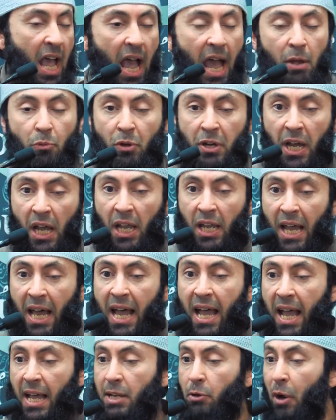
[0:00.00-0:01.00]
And when
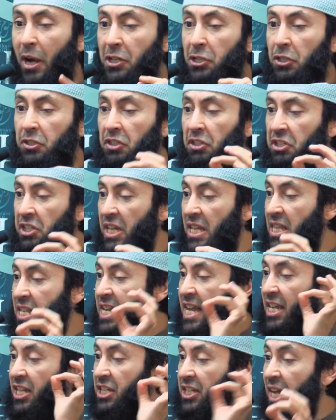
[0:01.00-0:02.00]
Allah, and I want you to see
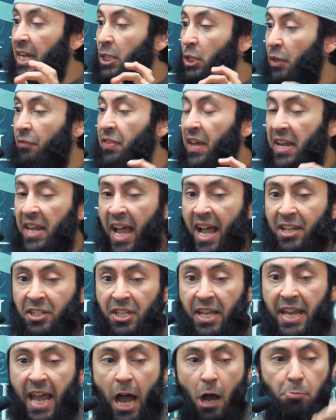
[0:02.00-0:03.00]
the extent of that
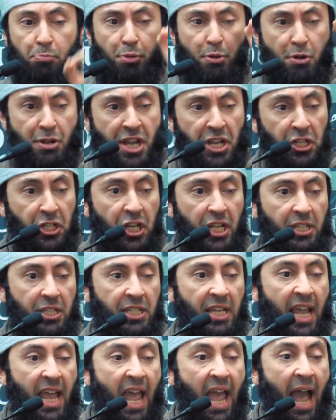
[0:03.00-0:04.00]
hasad, how
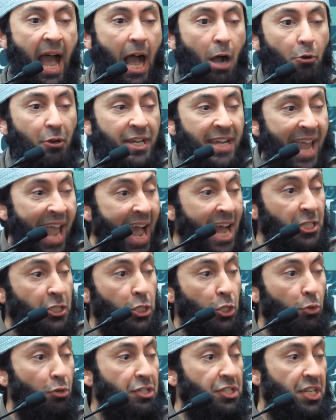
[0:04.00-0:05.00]
pernicious, how
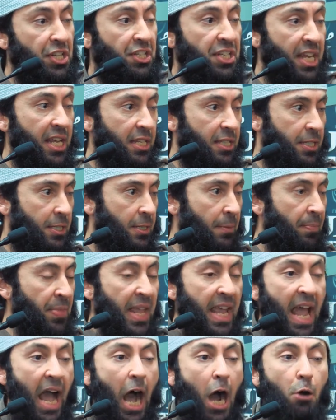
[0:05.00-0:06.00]
cancerous it
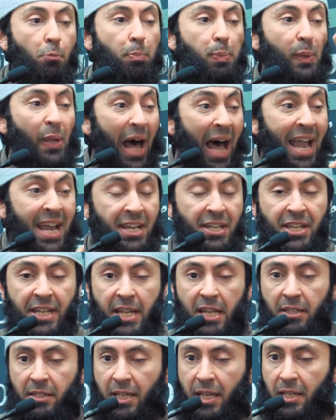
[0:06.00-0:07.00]
is, how
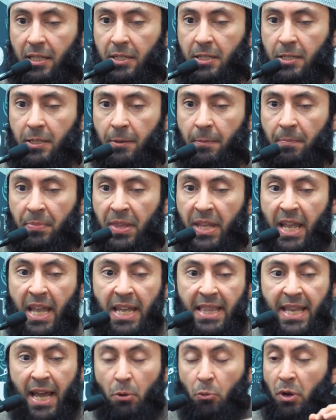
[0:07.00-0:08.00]
blinding it is.
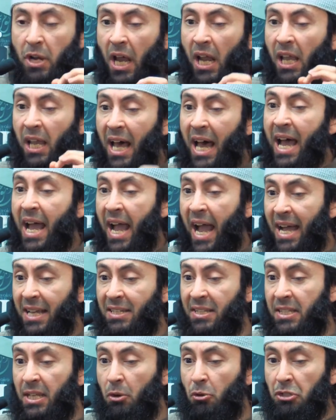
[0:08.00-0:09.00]
That when Allah
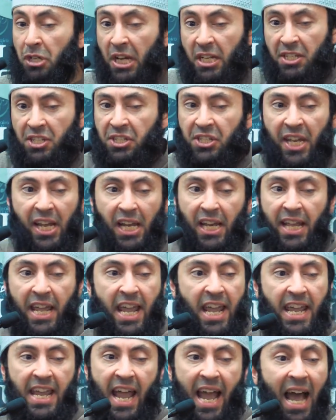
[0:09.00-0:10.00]
Azza wa Jal still,
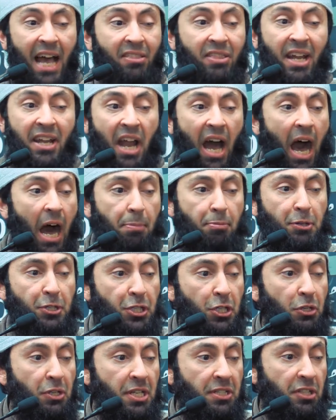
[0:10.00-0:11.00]
He had that
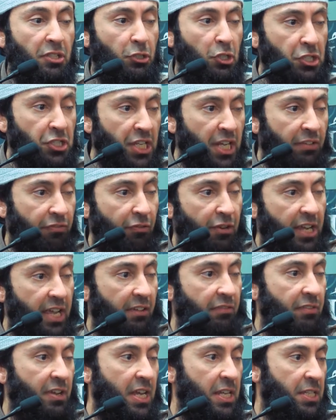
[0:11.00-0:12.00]
opportunity to seek
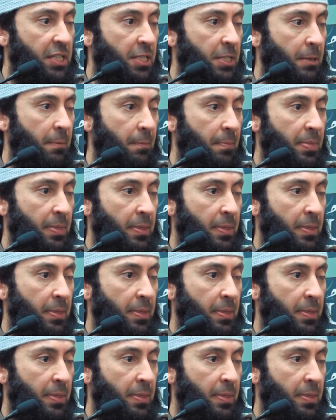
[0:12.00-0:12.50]
forgiveness.